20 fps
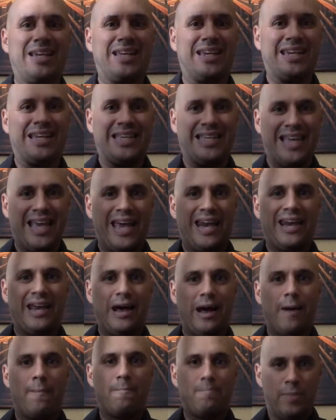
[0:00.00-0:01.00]
going to get
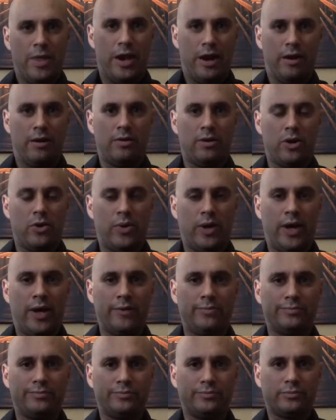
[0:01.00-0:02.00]
up there, okay?
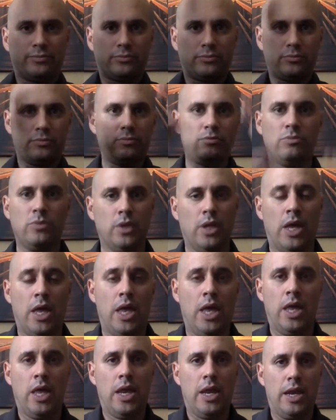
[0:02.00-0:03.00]

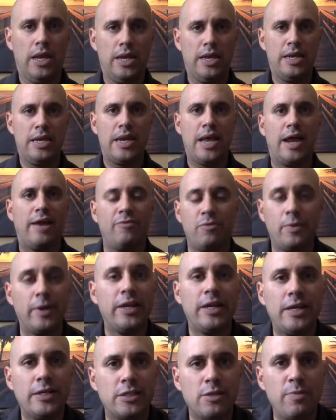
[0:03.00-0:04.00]
Not everybody
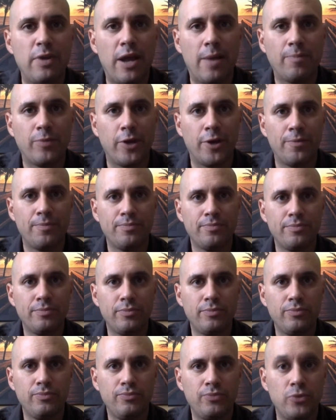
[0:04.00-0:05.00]
needs to be up there.
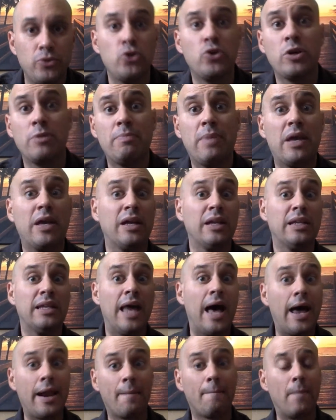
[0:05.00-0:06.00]
You can make a
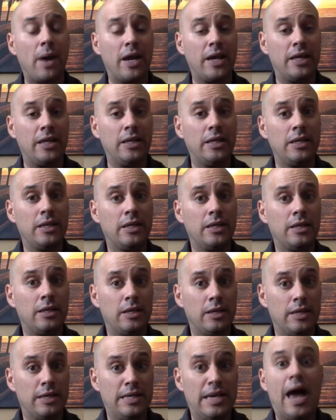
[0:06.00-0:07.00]
lot of money
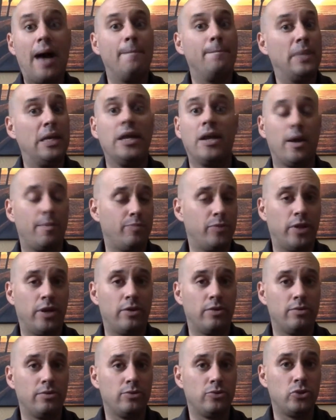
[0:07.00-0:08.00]
not being up there.
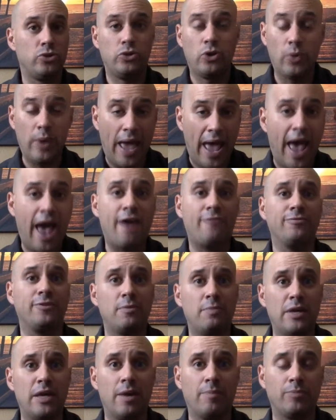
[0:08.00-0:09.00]
So you don't have to
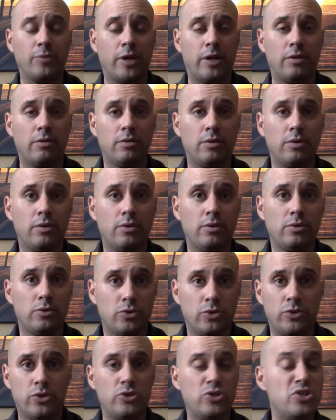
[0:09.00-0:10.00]
be up there.
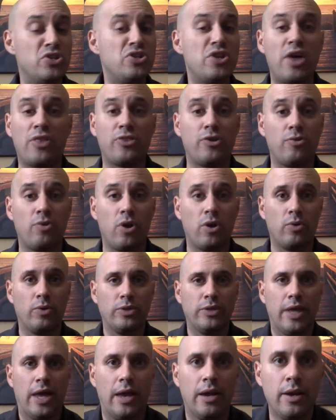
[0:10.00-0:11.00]
So there's nothing wrong with
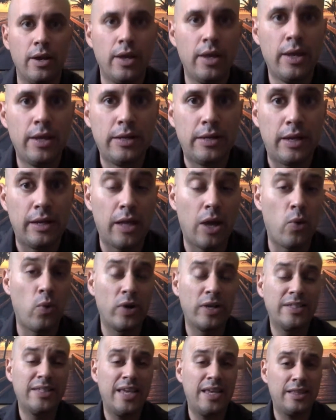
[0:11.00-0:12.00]
that. Now I
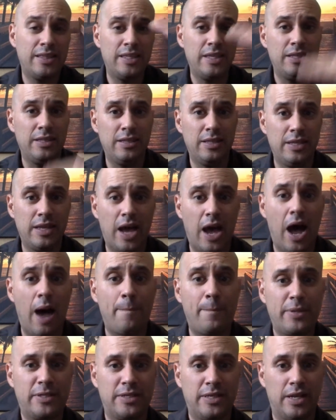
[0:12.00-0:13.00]
want to take the
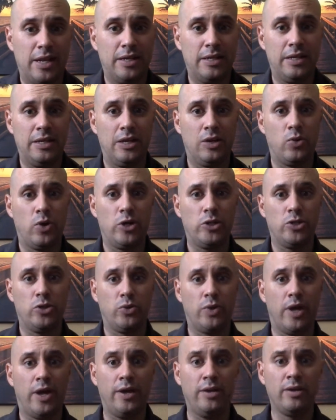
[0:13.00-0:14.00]
opposite end of the equation,
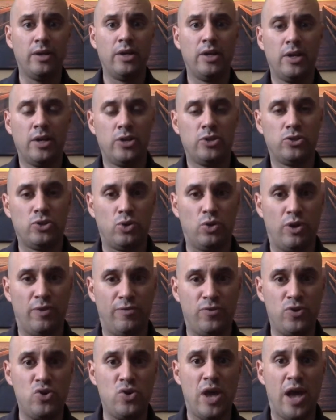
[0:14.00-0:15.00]
okay? So
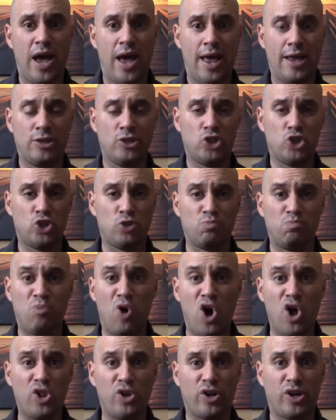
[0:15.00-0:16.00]
if you got
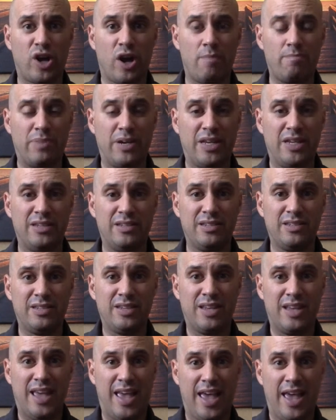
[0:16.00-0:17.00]
smaller companies
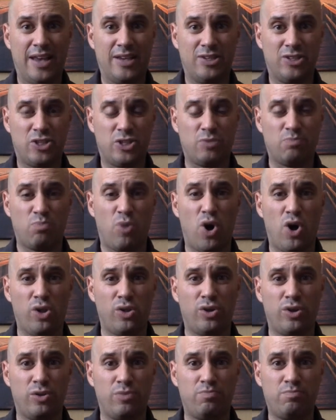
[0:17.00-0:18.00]
and
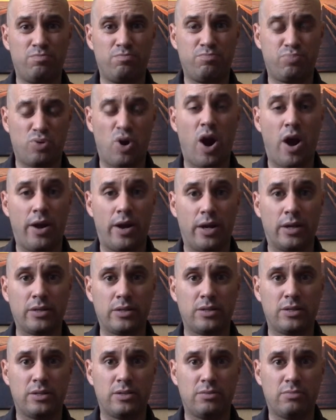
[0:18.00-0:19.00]
smaller
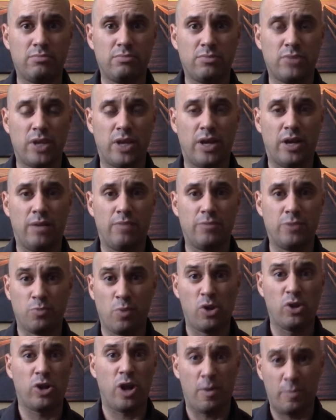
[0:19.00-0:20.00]
products,
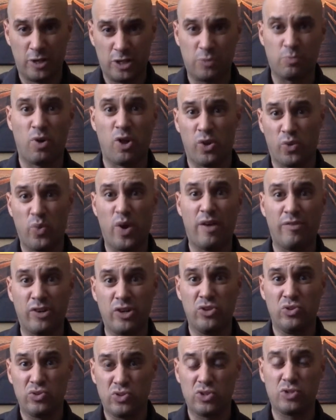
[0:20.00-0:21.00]
smaller companies, smaller
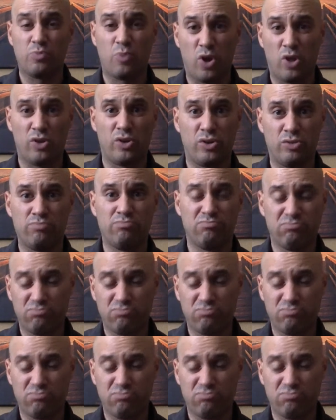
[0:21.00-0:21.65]
revenues, smaller